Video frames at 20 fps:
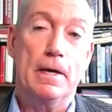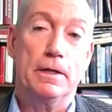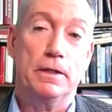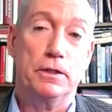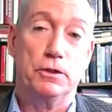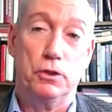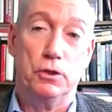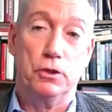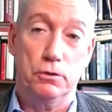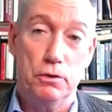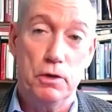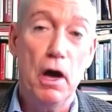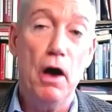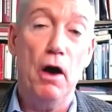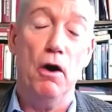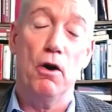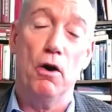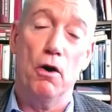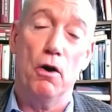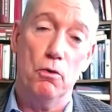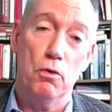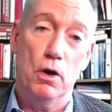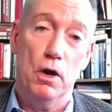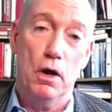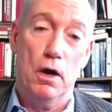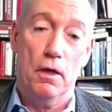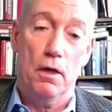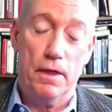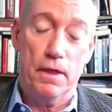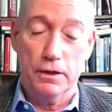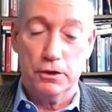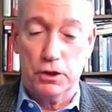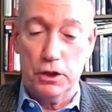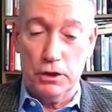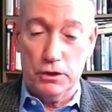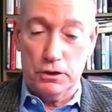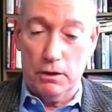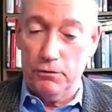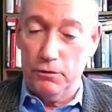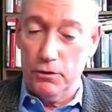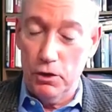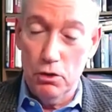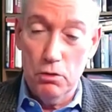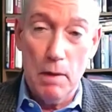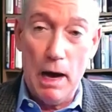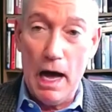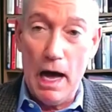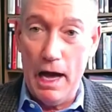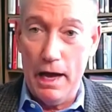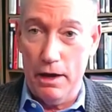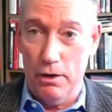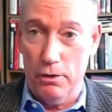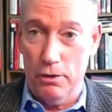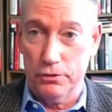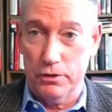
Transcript: Did you know that just a few miles,